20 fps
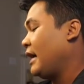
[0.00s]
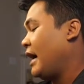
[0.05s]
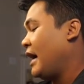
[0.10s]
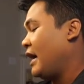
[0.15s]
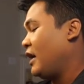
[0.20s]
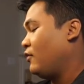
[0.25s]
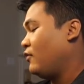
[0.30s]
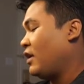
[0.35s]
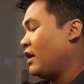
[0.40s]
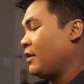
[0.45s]

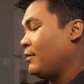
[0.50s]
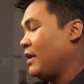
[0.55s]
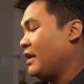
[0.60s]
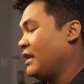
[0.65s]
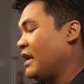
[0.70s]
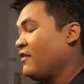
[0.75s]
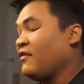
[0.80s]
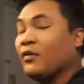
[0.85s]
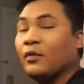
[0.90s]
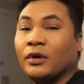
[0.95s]
I recommend
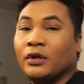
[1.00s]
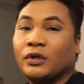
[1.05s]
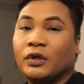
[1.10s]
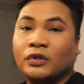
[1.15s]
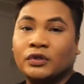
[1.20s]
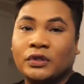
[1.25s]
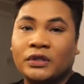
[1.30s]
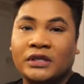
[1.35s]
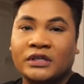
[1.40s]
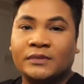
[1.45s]
everyone go
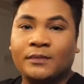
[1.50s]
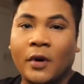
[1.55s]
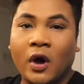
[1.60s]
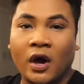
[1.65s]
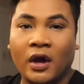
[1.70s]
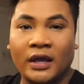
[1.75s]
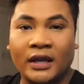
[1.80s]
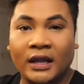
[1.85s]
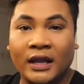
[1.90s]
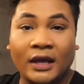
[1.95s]
to the
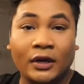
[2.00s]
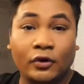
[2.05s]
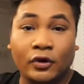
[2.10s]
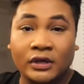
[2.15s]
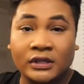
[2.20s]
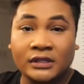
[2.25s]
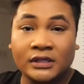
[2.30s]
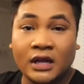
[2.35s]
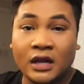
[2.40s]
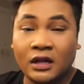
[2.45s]
spa in Le
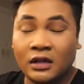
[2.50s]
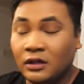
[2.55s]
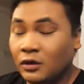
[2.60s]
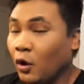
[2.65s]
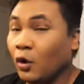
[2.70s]
Cristal,